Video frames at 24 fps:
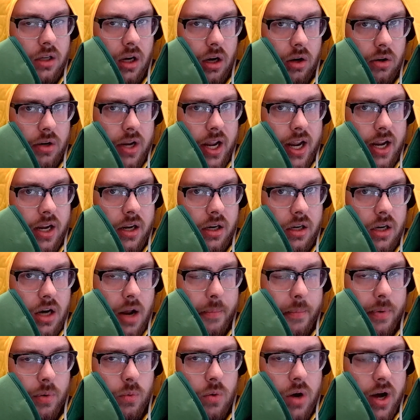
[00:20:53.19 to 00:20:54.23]
Okay?
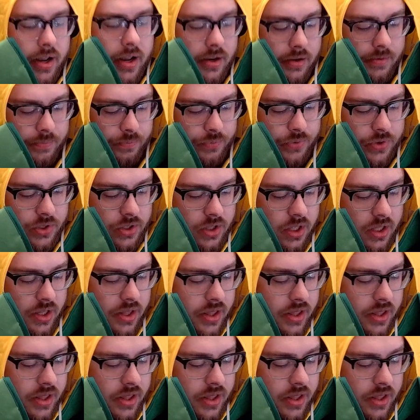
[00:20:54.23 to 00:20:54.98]
Number one, the,